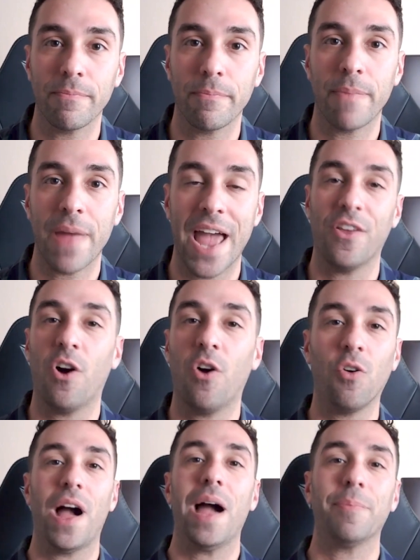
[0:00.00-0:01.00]
and the
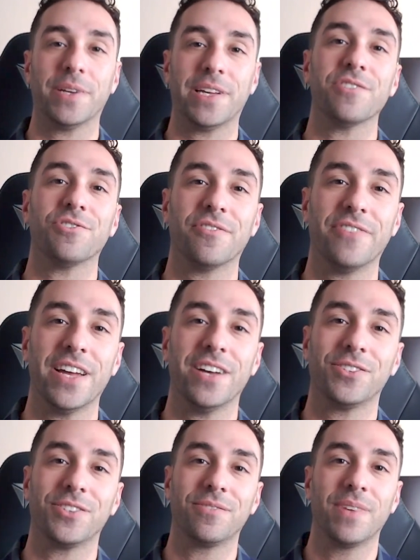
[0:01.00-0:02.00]
whole application
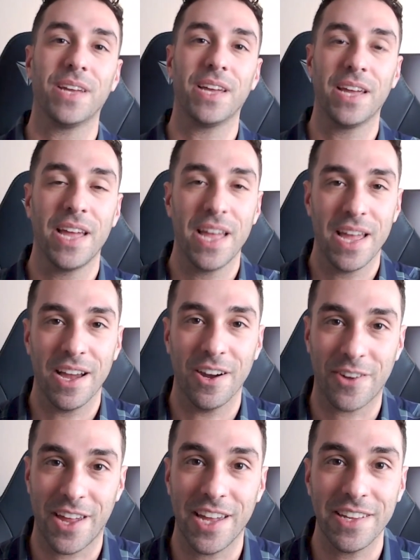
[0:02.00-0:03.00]
fails.
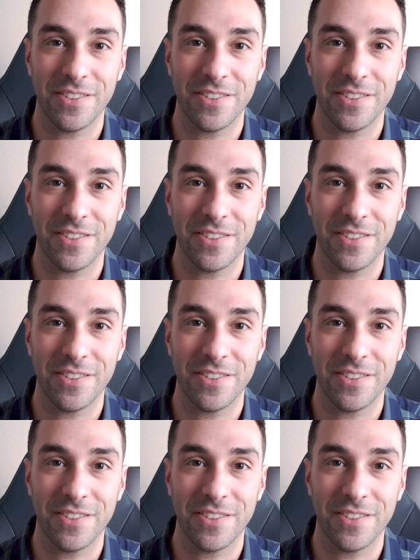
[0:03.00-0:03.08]
Okay,